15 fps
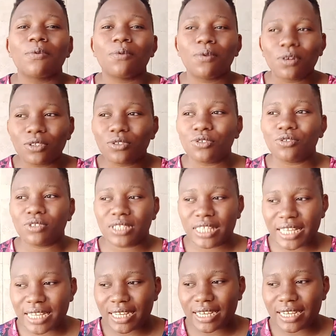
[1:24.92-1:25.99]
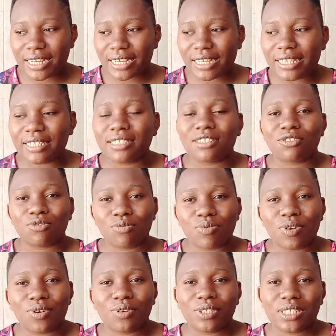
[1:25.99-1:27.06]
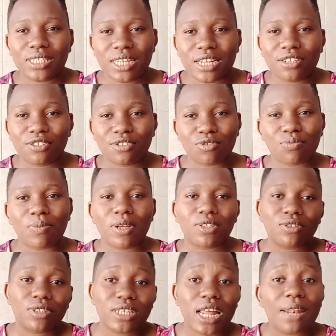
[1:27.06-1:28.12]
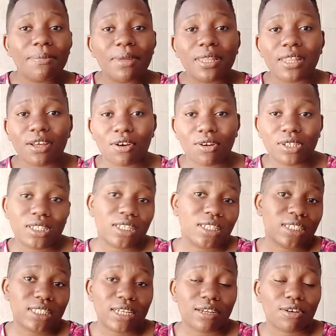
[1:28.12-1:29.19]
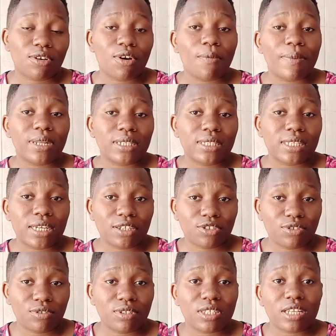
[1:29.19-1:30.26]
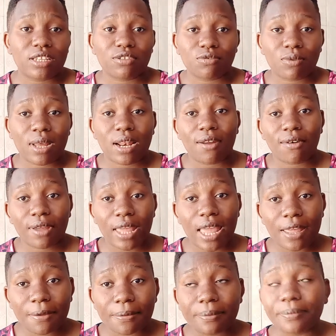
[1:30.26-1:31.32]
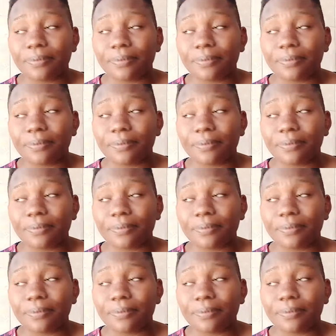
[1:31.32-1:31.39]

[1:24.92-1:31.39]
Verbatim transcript: what you think is to be considered super. So tell me in the content sec comment sections as well, okay?